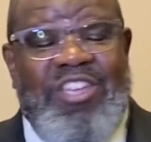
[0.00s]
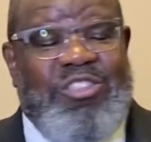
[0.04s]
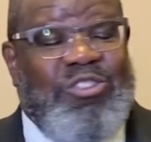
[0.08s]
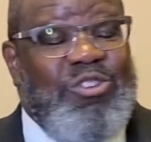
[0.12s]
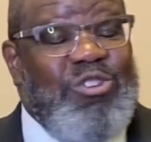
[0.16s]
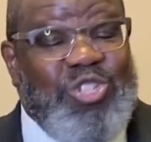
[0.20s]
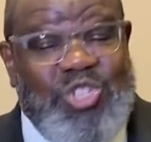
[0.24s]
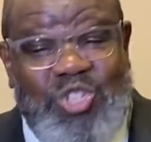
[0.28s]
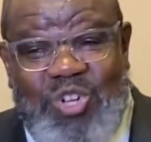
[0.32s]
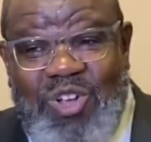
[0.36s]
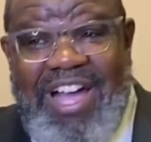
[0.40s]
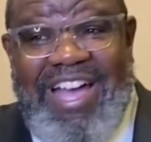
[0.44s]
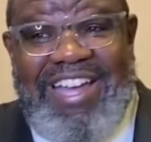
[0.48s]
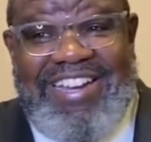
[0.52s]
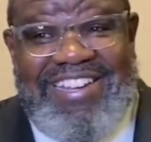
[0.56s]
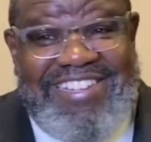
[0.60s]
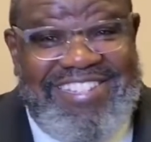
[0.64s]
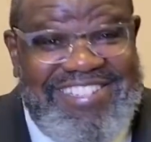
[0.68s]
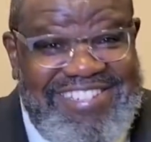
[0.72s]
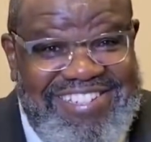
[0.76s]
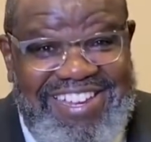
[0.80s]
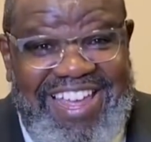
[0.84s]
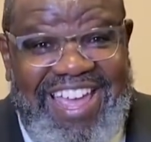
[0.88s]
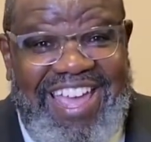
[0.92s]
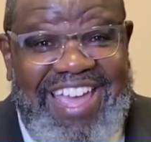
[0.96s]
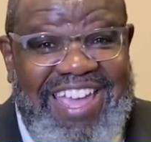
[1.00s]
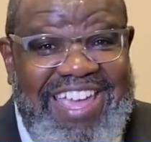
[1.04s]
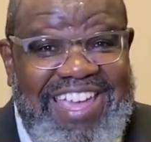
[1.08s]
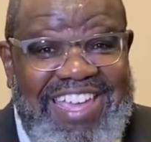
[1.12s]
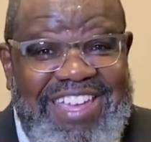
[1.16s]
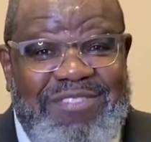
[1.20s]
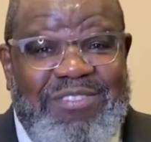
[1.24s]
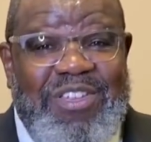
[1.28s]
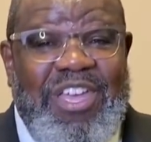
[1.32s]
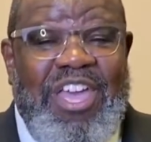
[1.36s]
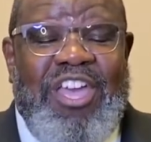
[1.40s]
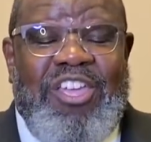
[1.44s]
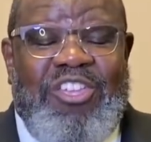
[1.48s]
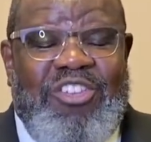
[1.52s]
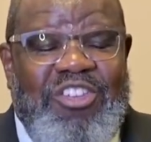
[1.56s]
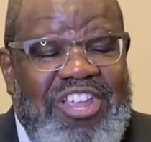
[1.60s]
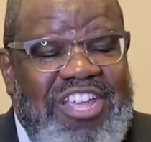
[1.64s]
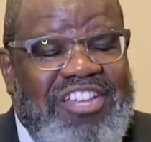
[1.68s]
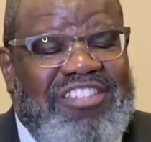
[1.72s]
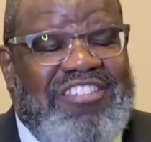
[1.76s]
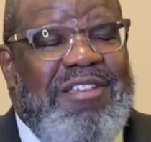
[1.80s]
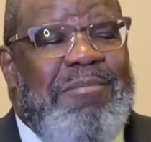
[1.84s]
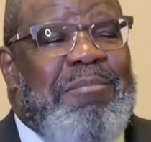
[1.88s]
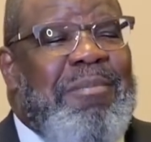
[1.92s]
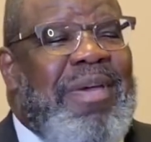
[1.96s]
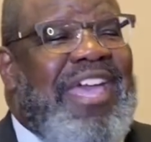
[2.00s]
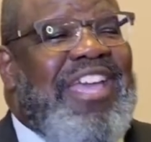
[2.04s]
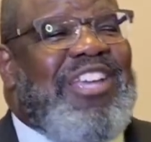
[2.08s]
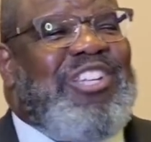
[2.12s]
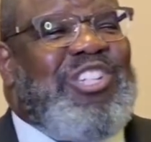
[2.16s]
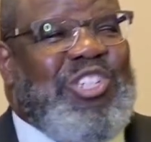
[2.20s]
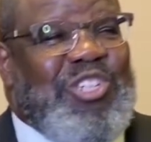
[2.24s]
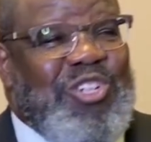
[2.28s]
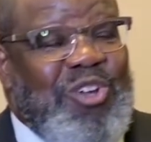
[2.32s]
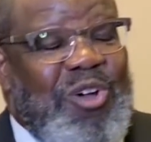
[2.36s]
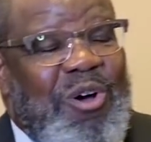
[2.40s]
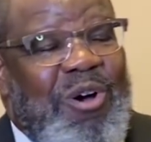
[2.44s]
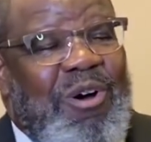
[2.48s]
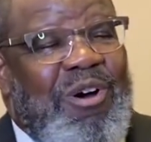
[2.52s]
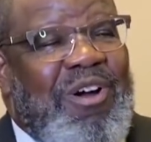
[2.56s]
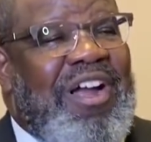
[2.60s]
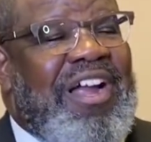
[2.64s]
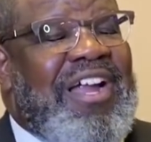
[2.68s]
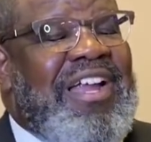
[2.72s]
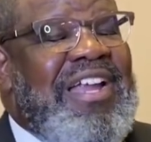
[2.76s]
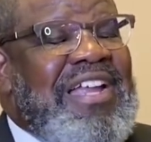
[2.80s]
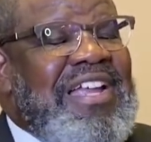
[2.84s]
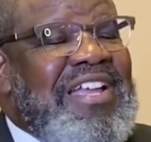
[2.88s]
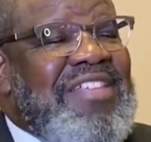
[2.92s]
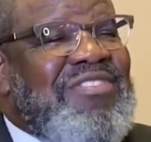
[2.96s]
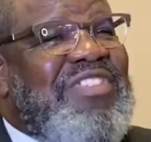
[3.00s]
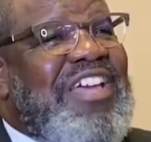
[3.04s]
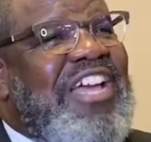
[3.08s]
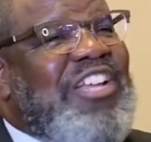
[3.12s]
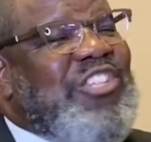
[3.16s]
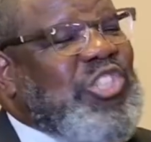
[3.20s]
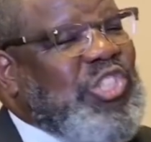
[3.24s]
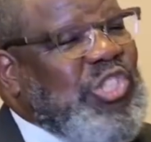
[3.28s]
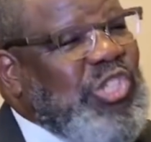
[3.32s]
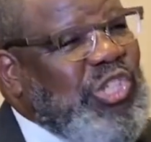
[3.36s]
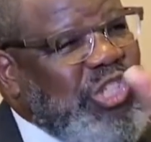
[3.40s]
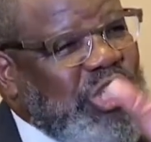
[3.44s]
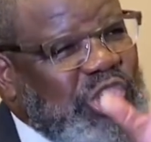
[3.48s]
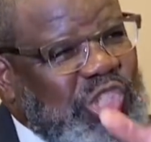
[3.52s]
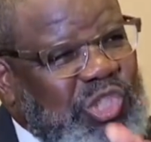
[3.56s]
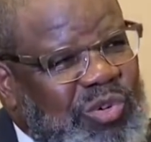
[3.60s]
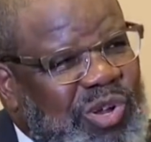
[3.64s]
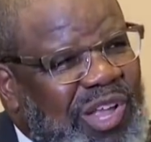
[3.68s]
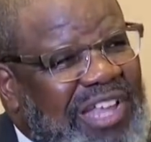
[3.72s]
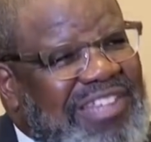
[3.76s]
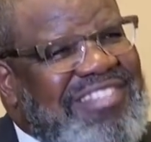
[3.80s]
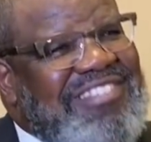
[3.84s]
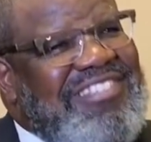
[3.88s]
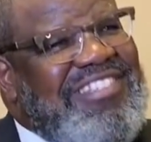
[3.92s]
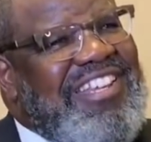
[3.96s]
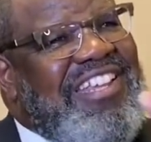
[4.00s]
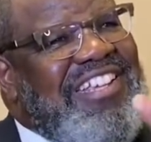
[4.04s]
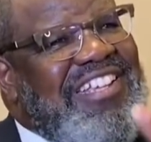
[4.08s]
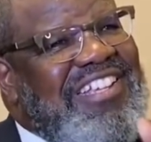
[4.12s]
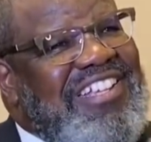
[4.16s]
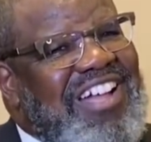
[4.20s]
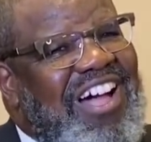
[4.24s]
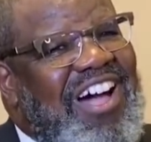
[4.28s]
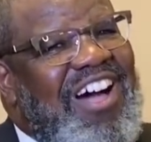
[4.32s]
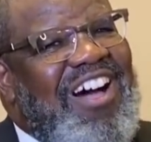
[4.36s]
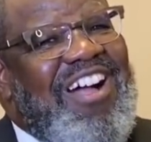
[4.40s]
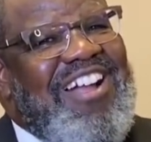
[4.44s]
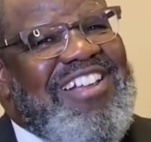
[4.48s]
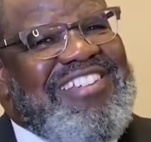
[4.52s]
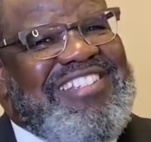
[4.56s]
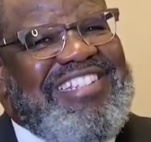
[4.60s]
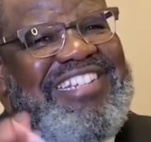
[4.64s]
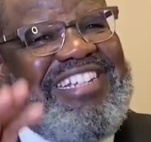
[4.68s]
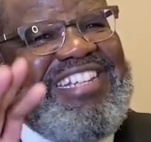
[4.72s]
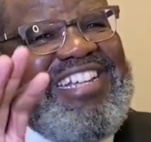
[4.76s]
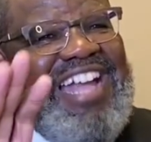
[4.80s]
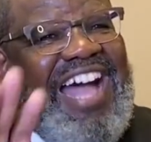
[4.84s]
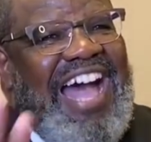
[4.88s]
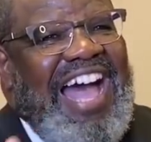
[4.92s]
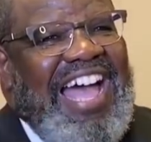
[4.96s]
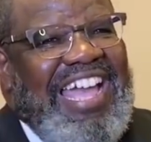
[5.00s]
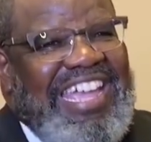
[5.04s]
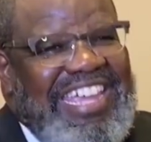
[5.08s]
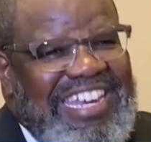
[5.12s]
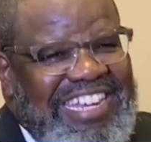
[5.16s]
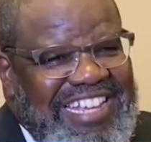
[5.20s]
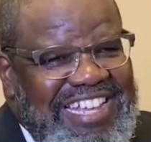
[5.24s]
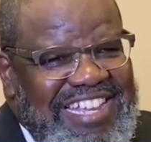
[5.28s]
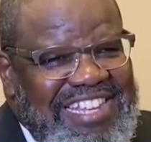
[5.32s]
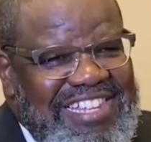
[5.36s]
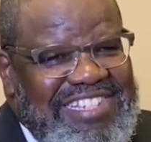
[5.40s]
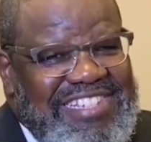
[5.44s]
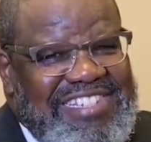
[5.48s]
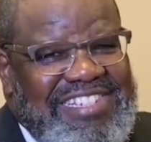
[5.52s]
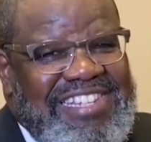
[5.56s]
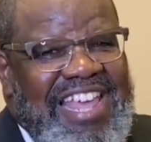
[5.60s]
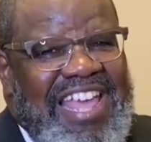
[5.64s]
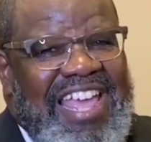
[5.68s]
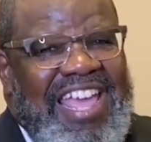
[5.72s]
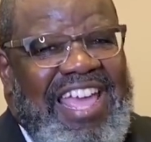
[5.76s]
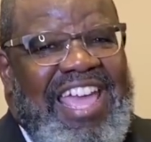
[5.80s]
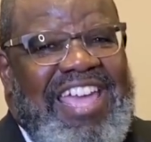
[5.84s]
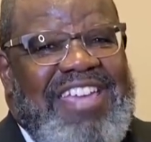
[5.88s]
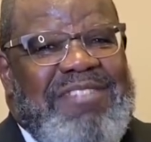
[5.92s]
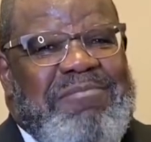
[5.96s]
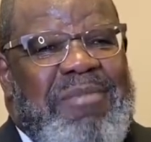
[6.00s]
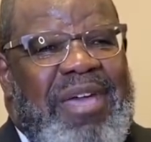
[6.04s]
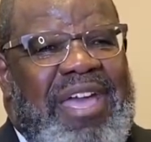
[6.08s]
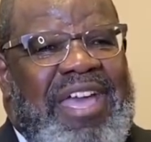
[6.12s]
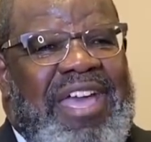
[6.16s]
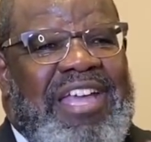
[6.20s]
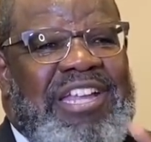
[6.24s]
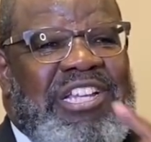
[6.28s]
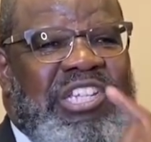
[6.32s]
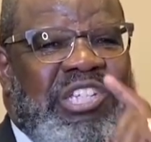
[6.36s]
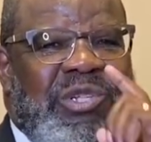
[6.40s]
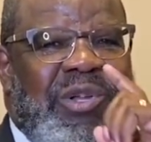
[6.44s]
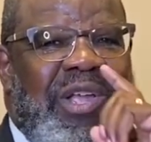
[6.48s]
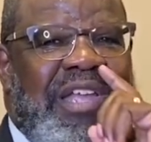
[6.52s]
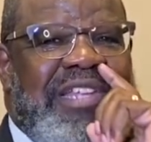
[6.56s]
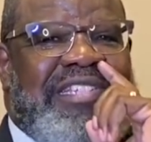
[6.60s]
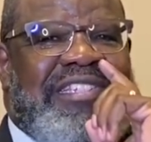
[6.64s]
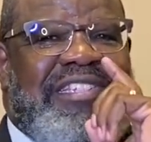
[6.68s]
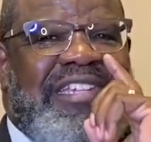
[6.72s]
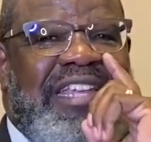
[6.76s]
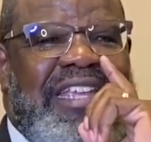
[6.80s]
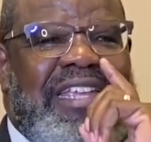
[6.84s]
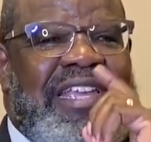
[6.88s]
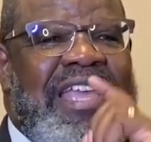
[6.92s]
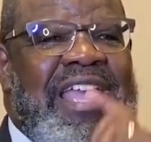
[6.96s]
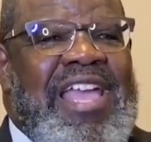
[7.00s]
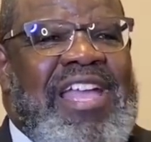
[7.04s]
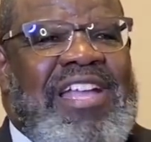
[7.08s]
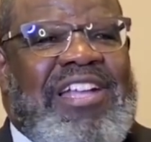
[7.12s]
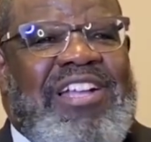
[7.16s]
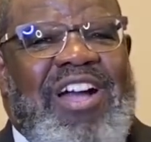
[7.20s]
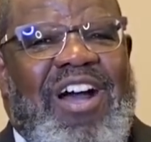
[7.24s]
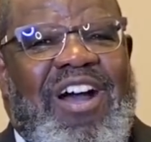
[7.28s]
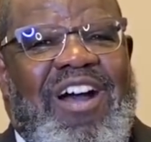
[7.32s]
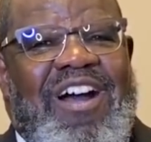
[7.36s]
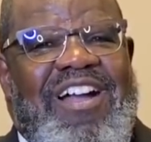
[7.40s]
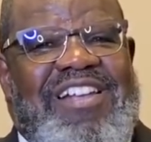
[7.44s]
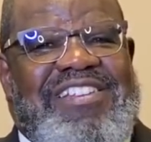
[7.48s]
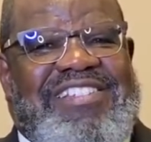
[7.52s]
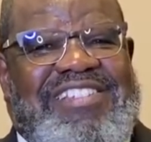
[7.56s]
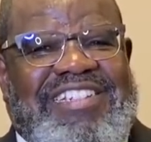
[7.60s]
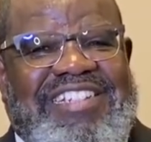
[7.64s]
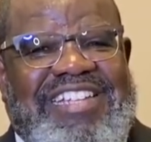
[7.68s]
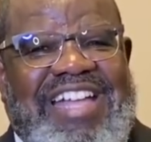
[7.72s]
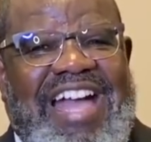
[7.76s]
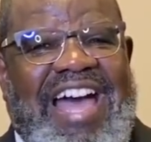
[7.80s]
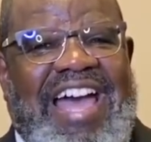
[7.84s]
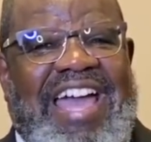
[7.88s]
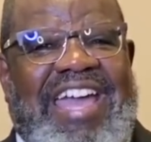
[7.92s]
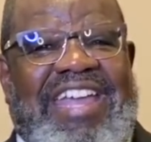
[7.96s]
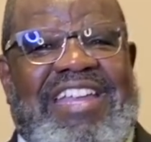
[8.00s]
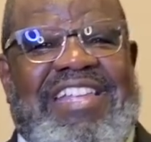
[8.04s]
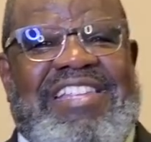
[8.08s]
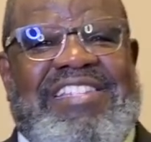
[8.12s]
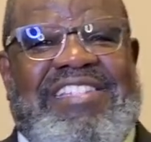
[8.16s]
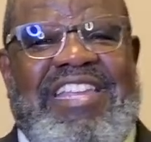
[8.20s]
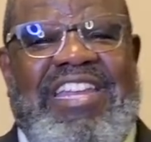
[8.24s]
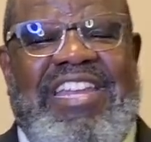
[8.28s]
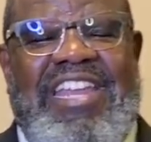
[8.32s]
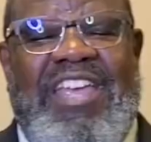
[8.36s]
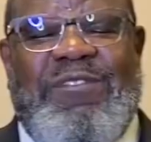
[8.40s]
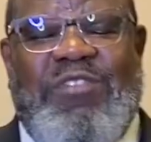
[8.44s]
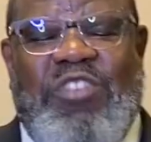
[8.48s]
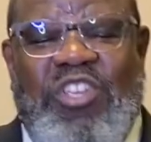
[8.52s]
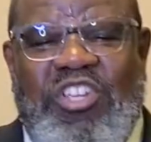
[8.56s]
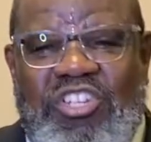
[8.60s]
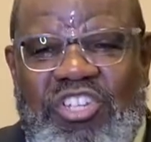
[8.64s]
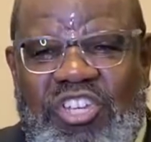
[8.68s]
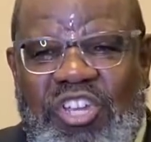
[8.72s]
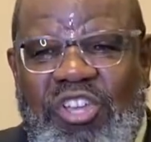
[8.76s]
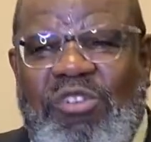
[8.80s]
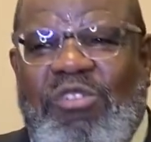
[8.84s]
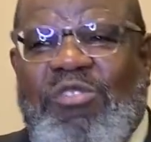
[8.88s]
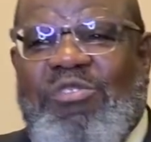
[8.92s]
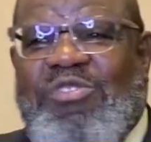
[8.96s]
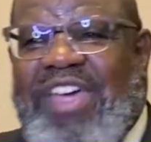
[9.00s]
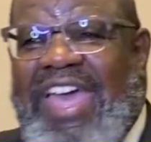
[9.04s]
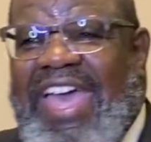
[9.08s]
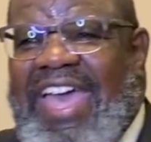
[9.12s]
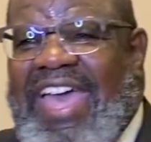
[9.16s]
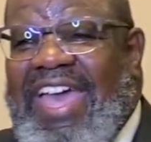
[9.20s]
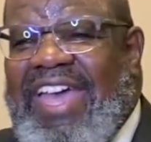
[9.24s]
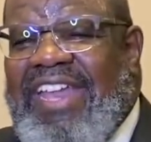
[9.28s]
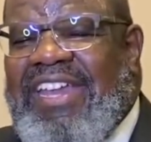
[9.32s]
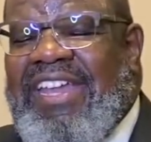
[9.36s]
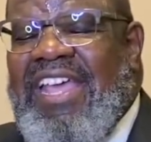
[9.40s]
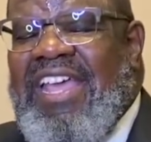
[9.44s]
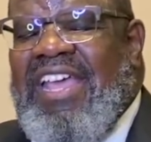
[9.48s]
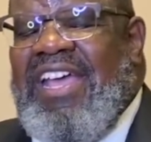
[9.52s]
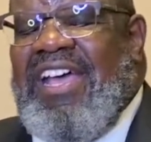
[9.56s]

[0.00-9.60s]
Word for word: you're trying to save, you need to make sure that you trusting God's guidance. Amen. Trusting God's guidance, and if you do that,